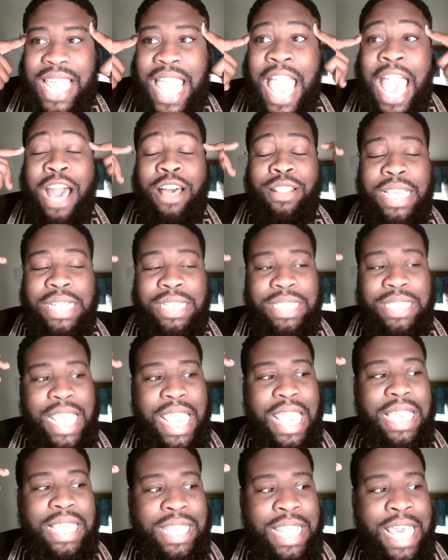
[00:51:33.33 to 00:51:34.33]
how they
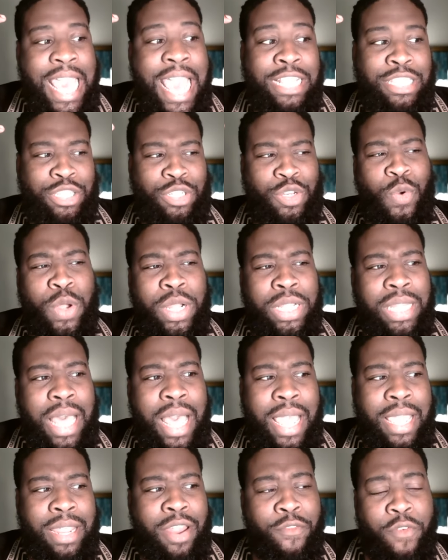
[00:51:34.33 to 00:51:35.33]
take that
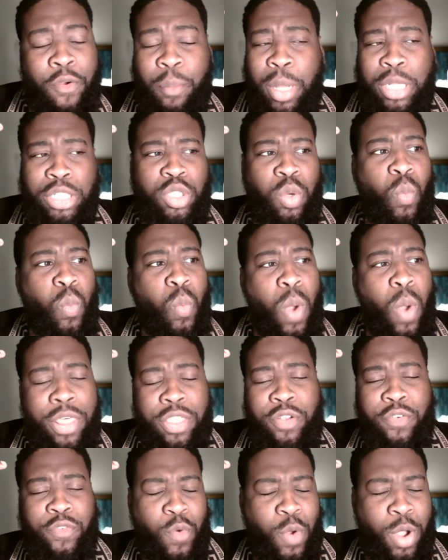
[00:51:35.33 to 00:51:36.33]
storyline of a bunch of
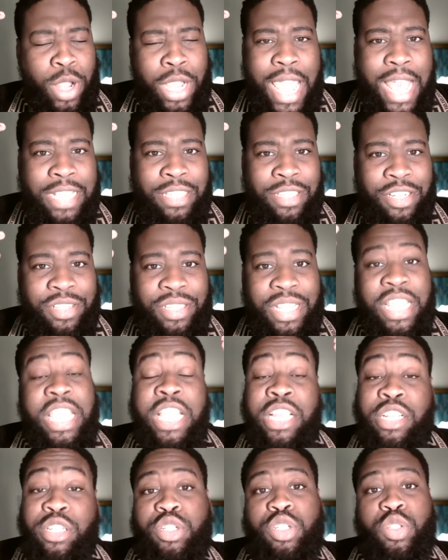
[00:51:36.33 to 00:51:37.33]
weather forecasters and
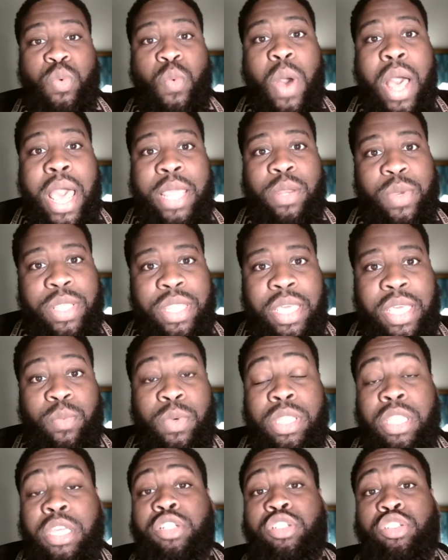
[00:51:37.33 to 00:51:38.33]
intertwine with it
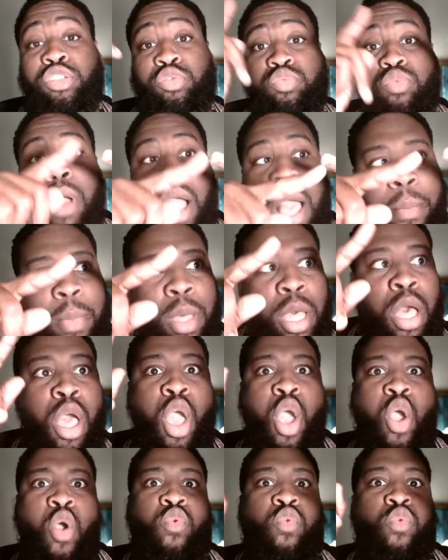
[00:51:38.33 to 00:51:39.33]
with drama,
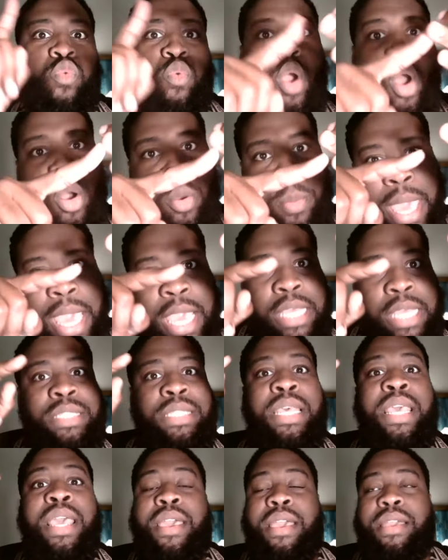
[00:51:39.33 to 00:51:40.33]
romance,
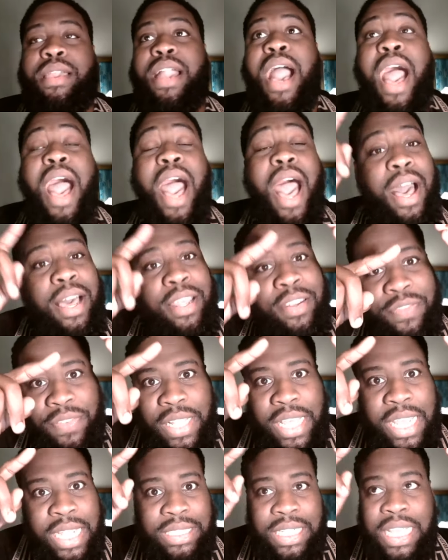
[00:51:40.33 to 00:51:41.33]

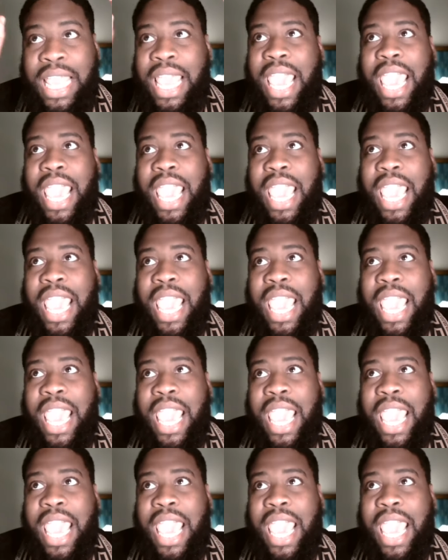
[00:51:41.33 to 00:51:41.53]
conflict.